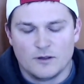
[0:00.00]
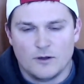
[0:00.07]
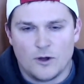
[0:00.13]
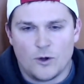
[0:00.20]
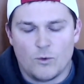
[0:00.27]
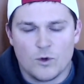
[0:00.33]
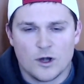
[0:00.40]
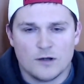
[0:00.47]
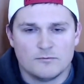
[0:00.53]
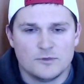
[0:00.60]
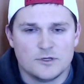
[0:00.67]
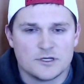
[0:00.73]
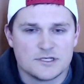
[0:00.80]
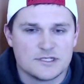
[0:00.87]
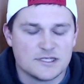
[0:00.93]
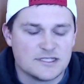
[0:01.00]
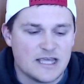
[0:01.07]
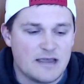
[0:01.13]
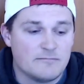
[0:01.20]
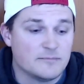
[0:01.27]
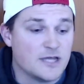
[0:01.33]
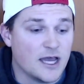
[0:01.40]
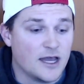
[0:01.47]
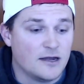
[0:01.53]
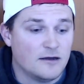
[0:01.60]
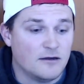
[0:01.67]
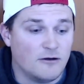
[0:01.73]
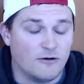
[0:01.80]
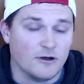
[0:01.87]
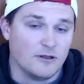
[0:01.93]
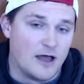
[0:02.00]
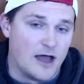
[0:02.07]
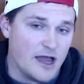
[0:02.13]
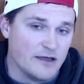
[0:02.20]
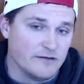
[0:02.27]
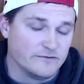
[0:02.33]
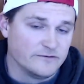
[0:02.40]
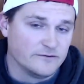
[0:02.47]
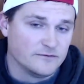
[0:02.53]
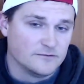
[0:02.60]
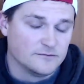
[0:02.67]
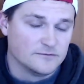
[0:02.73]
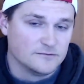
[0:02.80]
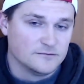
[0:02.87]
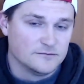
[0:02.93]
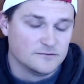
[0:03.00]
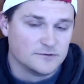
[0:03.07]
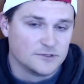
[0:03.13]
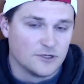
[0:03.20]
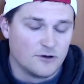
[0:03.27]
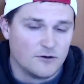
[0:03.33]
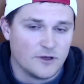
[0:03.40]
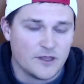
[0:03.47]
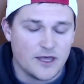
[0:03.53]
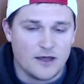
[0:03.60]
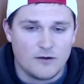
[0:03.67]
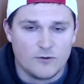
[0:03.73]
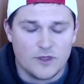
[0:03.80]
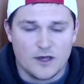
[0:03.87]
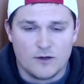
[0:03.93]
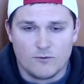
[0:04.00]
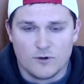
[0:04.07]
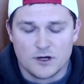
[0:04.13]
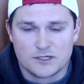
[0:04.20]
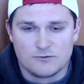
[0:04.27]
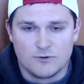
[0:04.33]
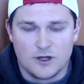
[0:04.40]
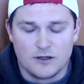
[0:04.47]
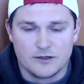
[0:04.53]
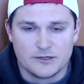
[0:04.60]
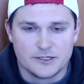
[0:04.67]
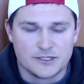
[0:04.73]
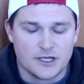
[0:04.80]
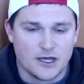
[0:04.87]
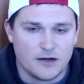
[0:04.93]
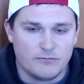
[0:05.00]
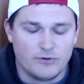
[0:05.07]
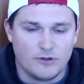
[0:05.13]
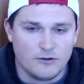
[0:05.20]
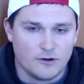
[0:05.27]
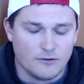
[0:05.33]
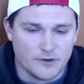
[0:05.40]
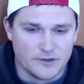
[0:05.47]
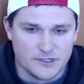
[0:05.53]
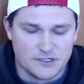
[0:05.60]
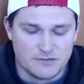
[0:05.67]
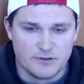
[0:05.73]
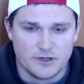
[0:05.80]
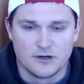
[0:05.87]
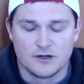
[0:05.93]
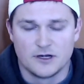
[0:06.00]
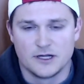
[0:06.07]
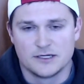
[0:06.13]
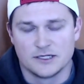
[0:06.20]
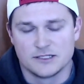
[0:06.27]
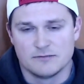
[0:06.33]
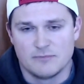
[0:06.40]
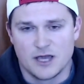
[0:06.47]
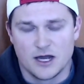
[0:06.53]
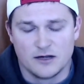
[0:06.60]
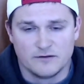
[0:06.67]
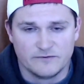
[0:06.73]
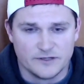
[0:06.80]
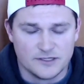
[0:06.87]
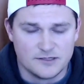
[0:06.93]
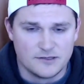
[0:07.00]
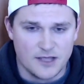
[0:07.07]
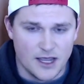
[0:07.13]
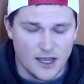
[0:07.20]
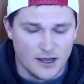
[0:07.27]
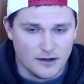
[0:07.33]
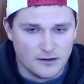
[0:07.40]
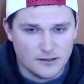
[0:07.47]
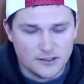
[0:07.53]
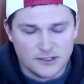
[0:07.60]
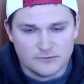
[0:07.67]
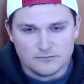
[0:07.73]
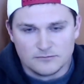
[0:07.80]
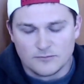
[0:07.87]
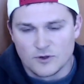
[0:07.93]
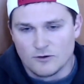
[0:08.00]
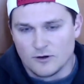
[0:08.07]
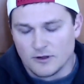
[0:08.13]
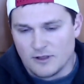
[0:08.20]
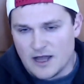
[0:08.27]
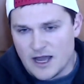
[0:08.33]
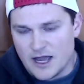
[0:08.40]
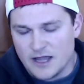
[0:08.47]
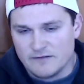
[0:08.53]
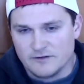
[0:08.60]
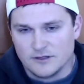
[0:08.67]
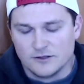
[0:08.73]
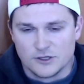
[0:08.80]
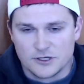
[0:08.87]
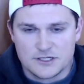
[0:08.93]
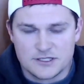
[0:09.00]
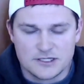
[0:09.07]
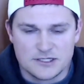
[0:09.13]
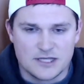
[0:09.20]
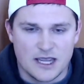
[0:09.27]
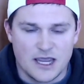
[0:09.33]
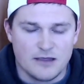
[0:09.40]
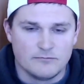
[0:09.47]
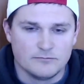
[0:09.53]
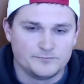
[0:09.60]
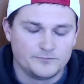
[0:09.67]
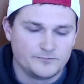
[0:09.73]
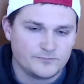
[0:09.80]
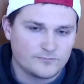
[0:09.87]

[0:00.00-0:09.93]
a worm looks the same dead or alive, so that works well. You're just kind of pulling it with a spinner. It doesn't matter if it's dead or alive. It looks the same,